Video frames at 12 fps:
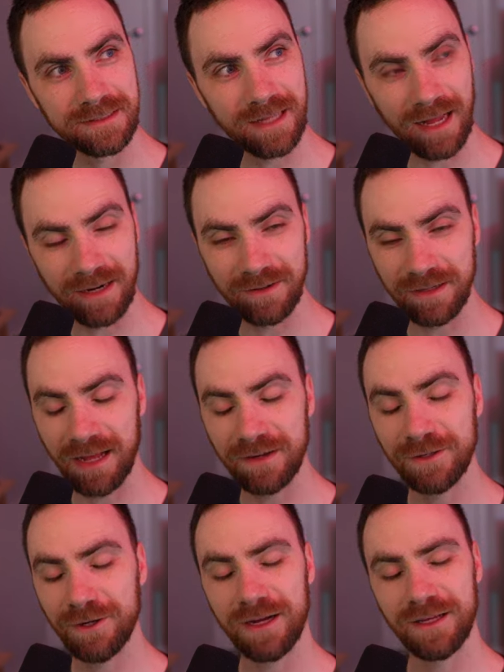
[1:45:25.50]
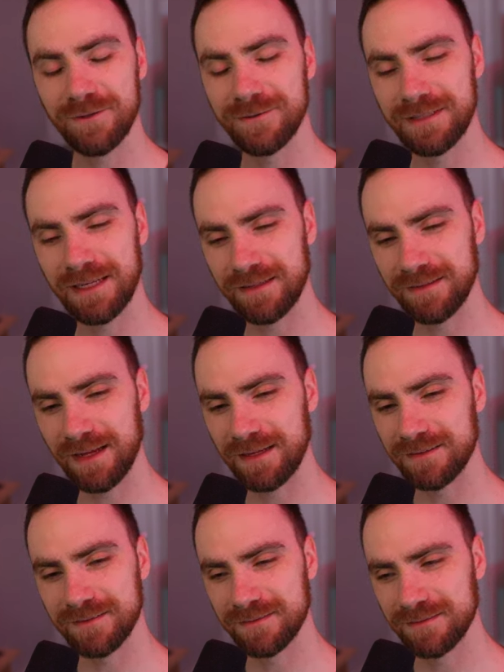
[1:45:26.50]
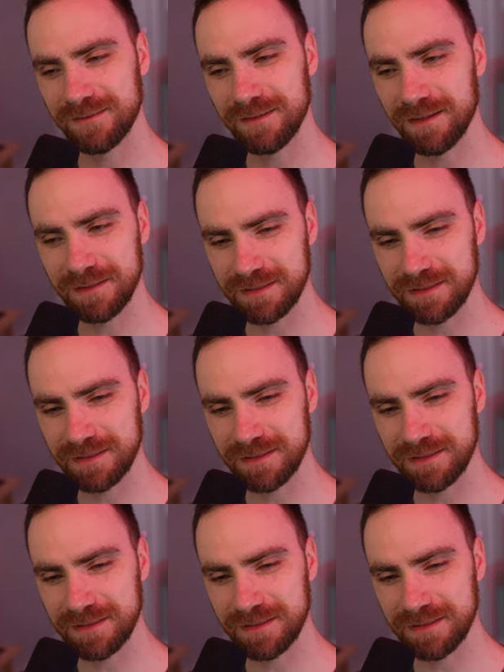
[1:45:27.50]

I don't know how you would take that a